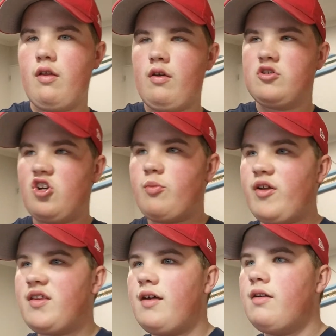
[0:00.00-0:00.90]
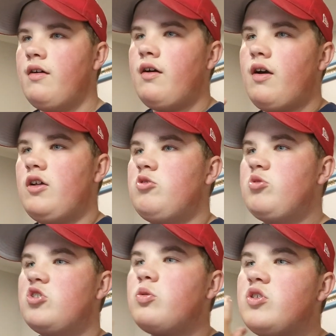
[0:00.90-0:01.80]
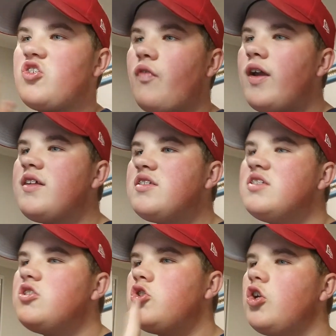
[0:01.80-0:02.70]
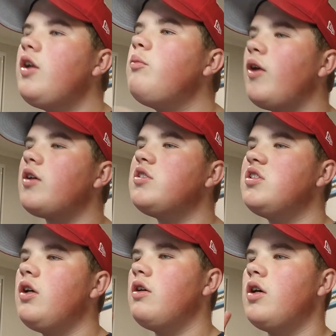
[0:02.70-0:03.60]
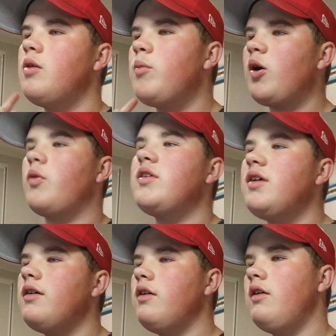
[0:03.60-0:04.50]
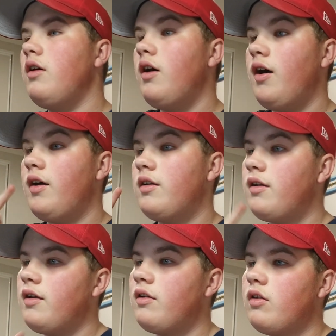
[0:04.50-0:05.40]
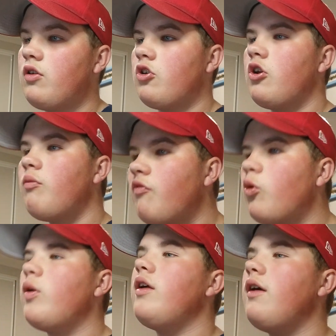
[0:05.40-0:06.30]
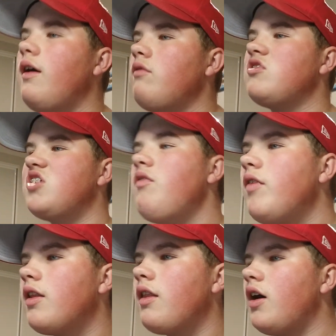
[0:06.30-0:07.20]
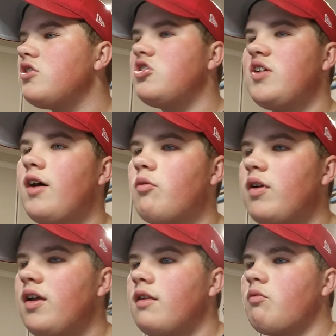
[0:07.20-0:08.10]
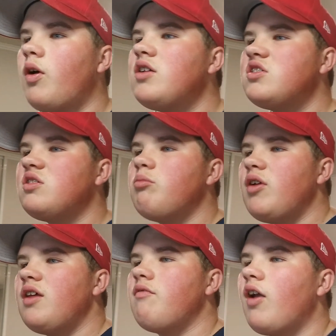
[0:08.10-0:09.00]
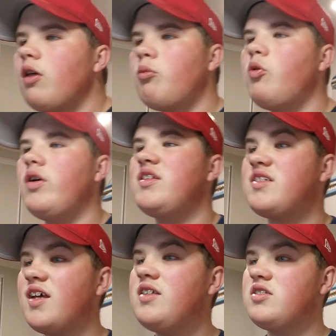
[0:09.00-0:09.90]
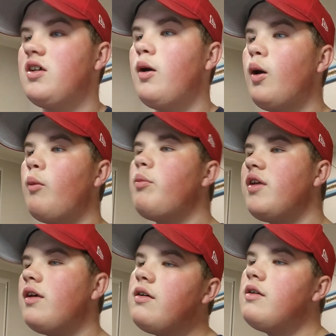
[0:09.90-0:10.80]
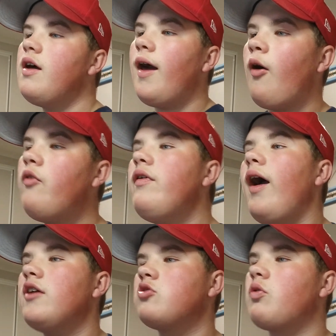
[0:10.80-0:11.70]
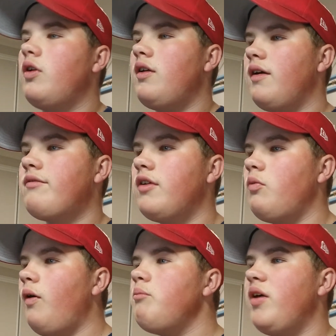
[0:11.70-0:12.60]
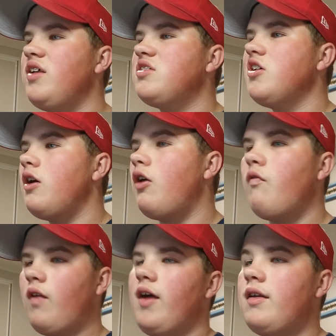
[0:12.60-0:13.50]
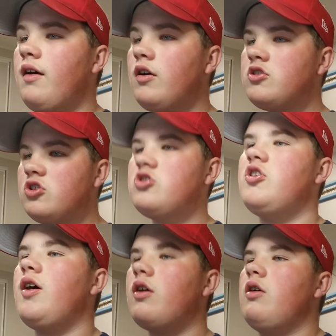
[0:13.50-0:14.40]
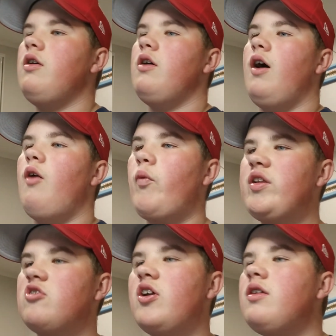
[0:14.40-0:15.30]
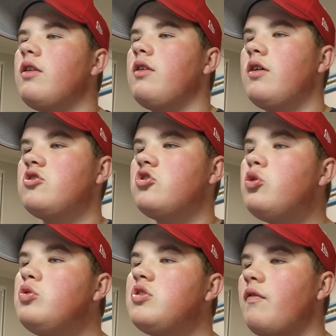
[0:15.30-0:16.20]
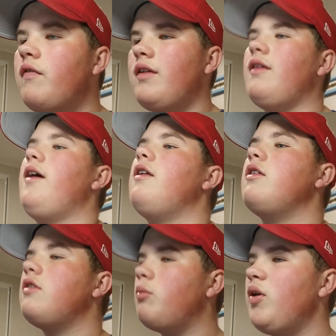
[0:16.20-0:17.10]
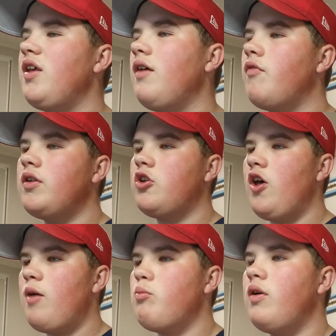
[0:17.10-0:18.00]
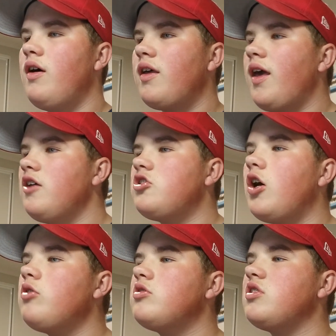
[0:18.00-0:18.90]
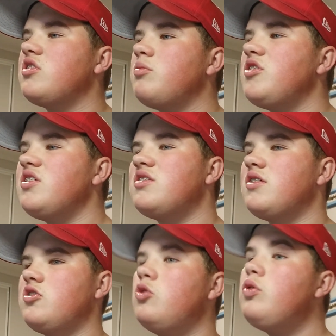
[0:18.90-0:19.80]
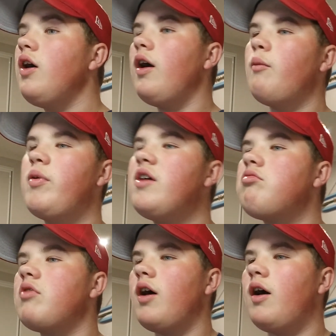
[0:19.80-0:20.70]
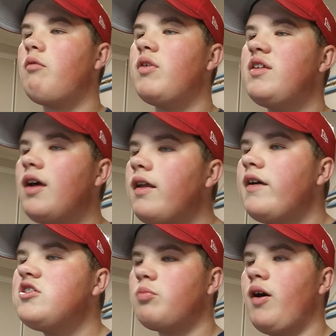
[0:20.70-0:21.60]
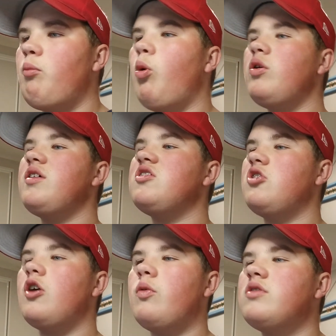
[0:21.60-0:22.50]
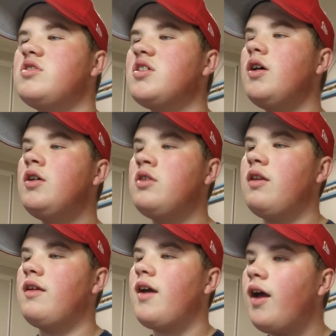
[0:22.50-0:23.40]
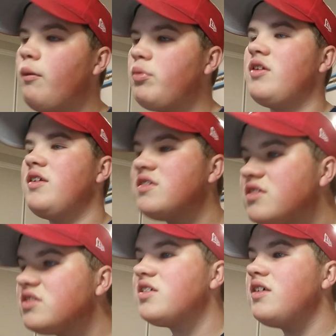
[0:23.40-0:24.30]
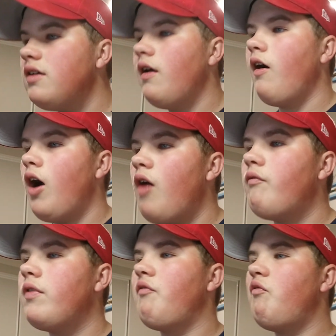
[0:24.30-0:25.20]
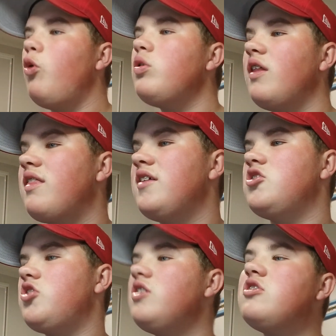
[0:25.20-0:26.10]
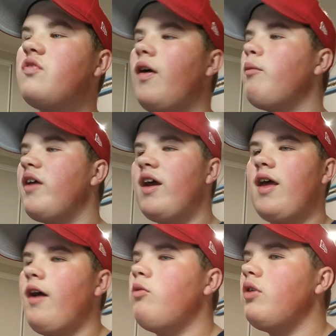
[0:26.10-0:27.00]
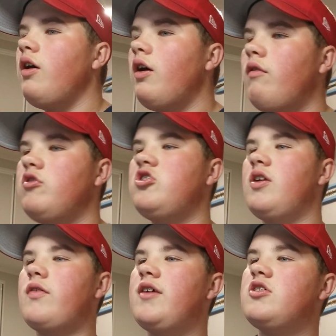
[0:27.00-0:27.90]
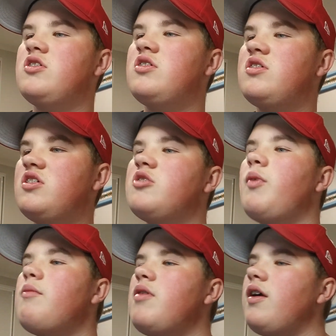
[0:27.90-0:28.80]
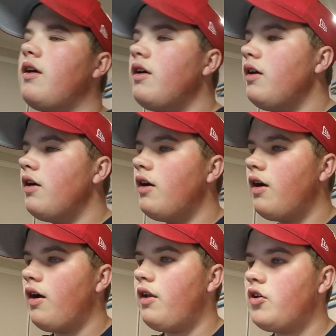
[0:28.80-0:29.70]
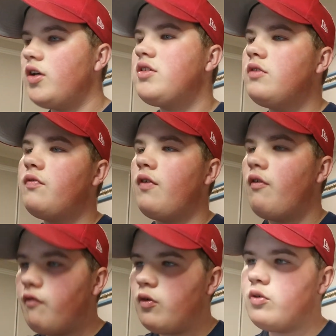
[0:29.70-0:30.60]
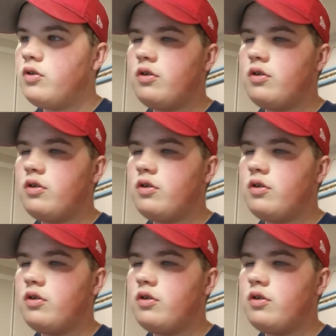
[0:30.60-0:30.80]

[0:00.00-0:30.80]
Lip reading: to restore his finances, Jean marries Marguerite de Tomvoy, receiving a large dowry and the rights to many valuable estates. Pierre, however, has already gifted one piece of land to Jacques. When Jean sues for the land to be given to him, King Charles dismisses the suit. Pierre retaliates by appointing Jacques to the captaincy of the fort that Jean's family had held for generations. Despite being knighted for